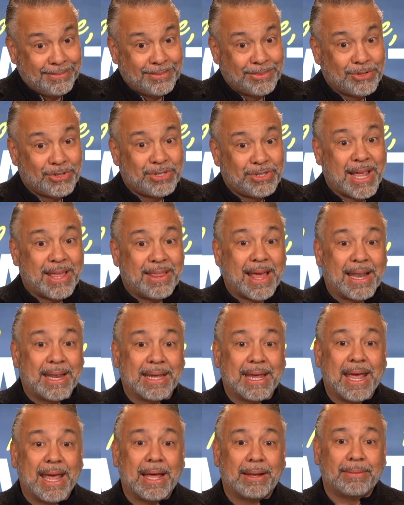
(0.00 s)
Say that
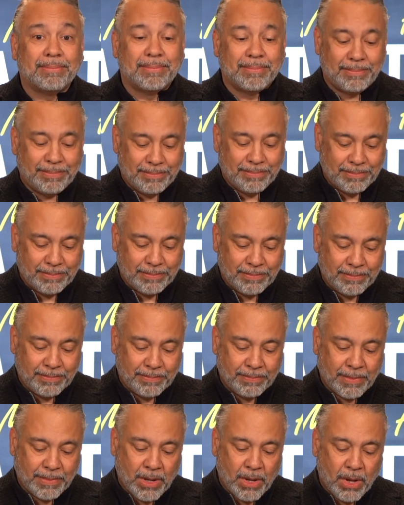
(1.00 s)
again.
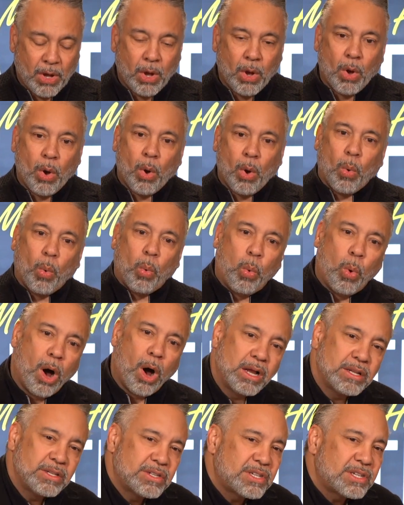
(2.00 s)

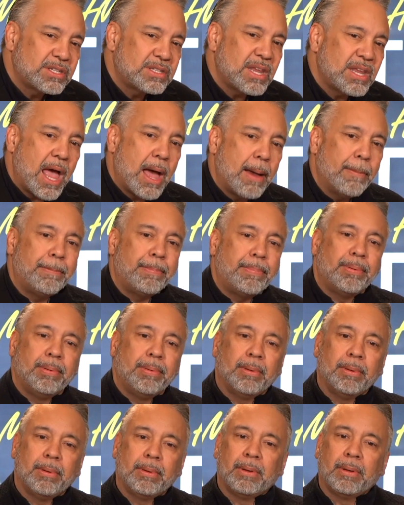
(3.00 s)
One step
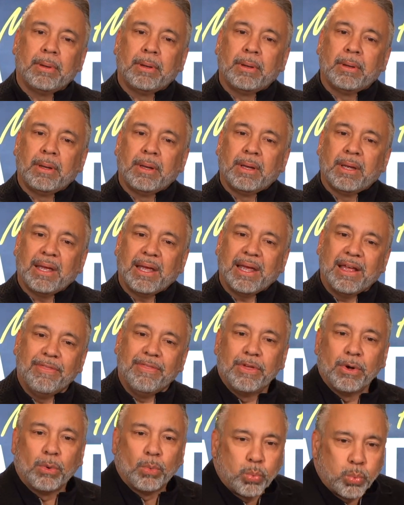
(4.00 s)
in
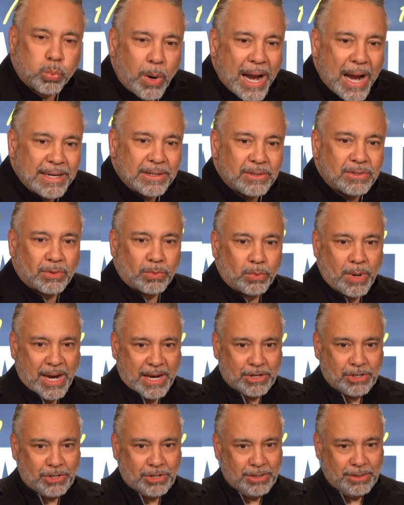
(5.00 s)
the right
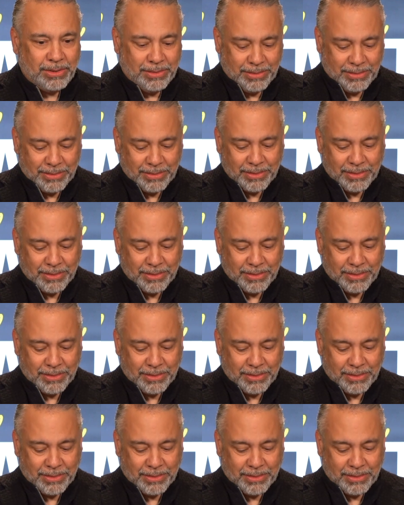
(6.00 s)
direction